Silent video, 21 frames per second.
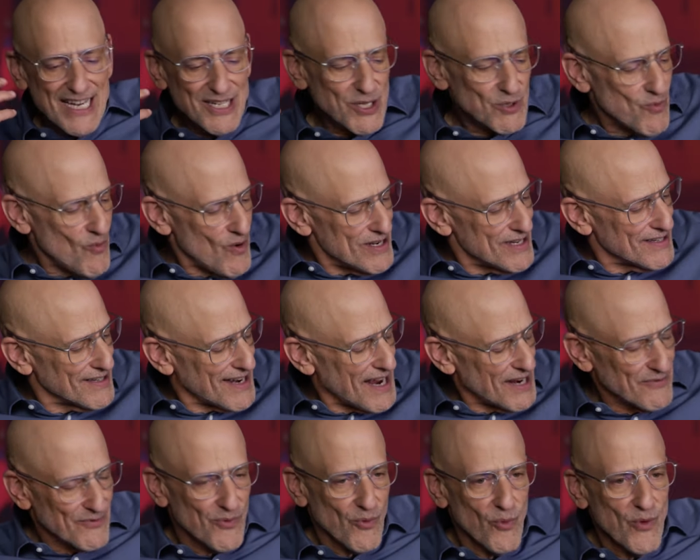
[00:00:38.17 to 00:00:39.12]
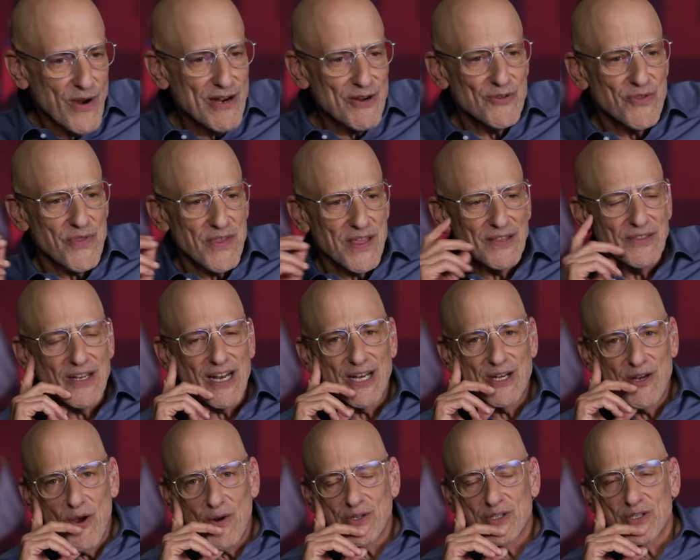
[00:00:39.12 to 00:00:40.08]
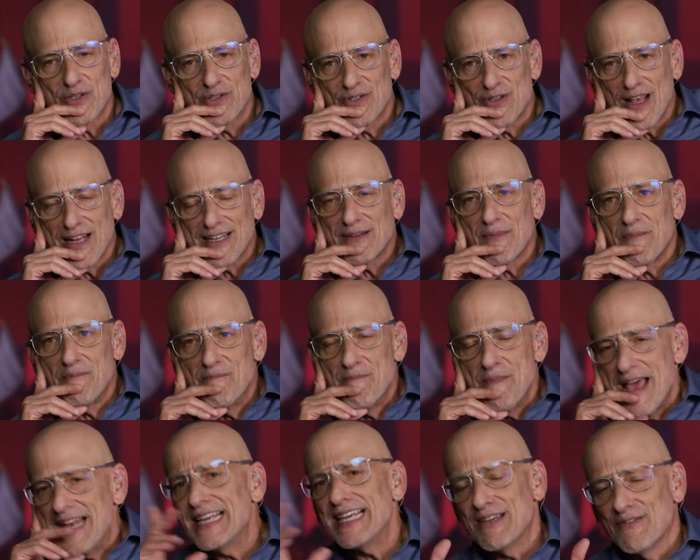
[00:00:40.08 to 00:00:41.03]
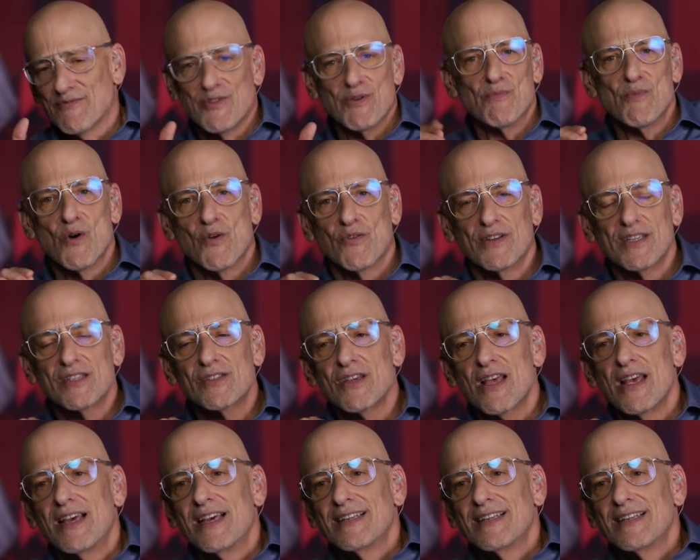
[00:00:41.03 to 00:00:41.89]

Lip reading: And just one kind of weird thing that I noticed is that many of the movies,